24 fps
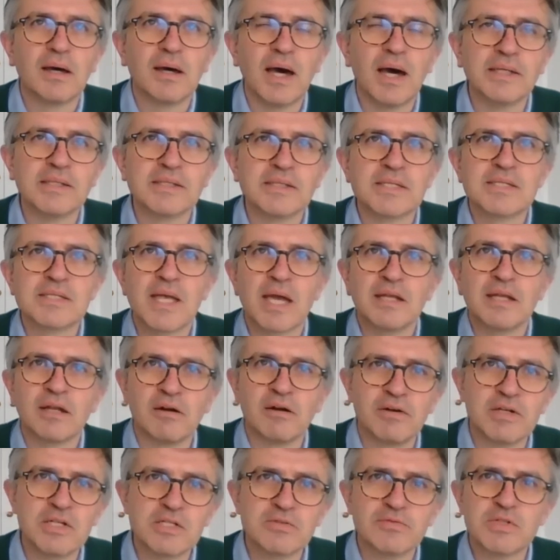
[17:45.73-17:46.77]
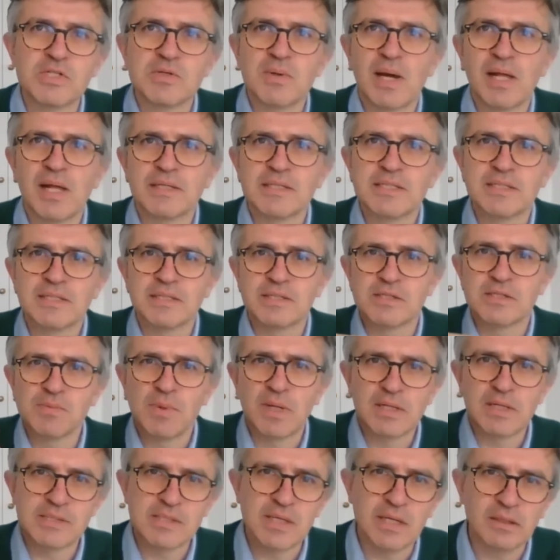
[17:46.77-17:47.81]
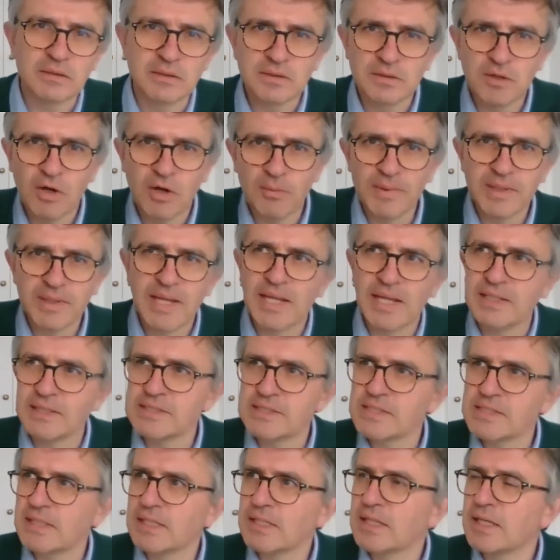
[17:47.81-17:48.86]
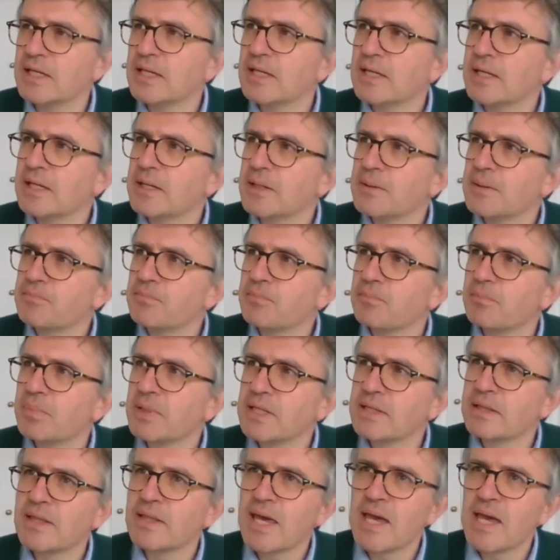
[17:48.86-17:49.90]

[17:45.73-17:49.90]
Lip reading: understand our individuality as well as our commonality. But